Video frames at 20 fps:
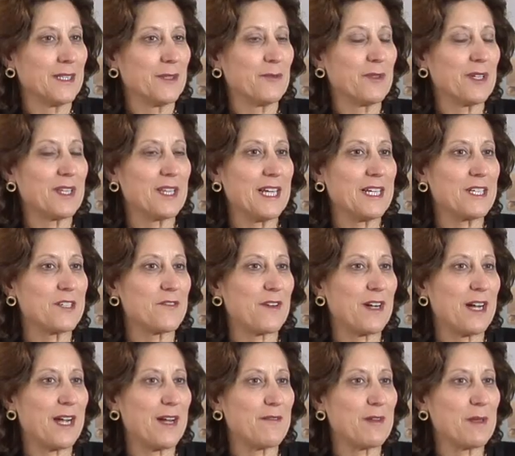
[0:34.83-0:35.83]
Well, thanks for
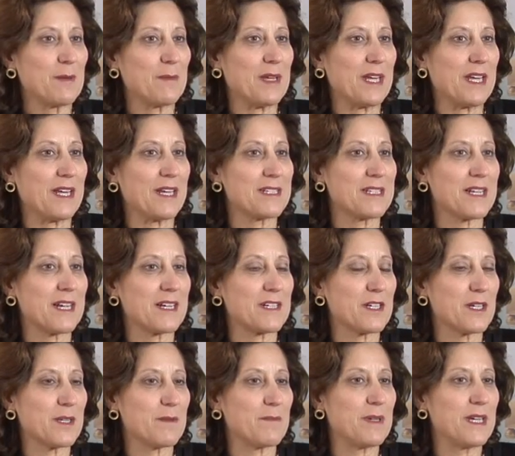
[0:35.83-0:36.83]
having me. It's
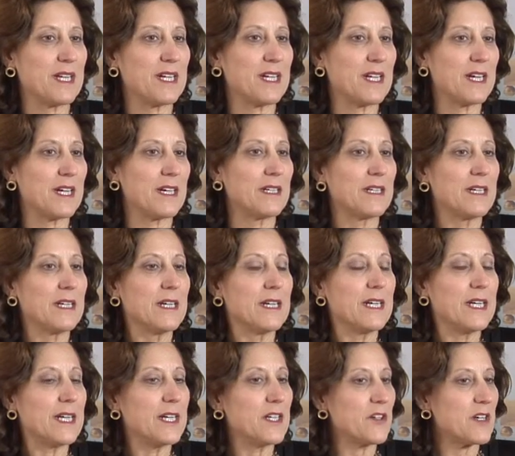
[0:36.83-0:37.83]
actually been an
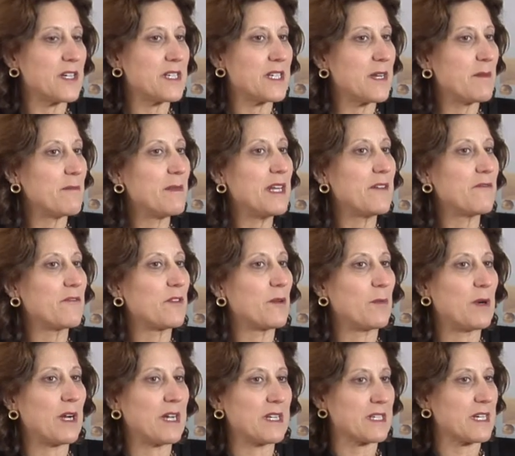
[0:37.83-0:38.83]
interesting meeting for
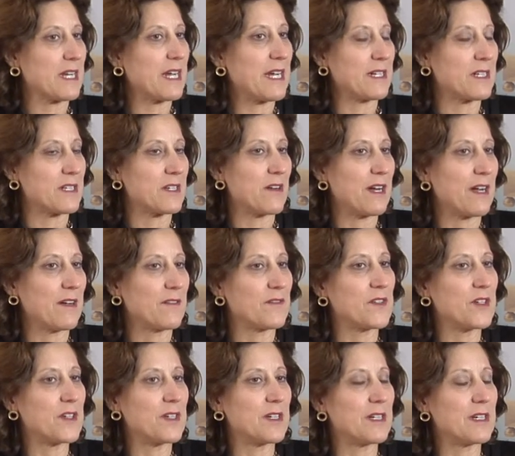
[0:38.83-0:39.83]
breast cancer
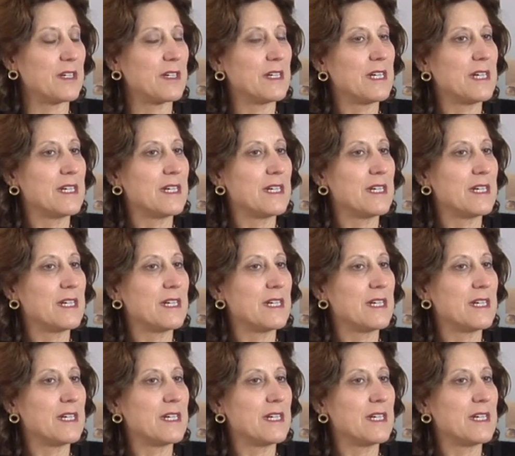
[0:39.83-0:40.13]
after a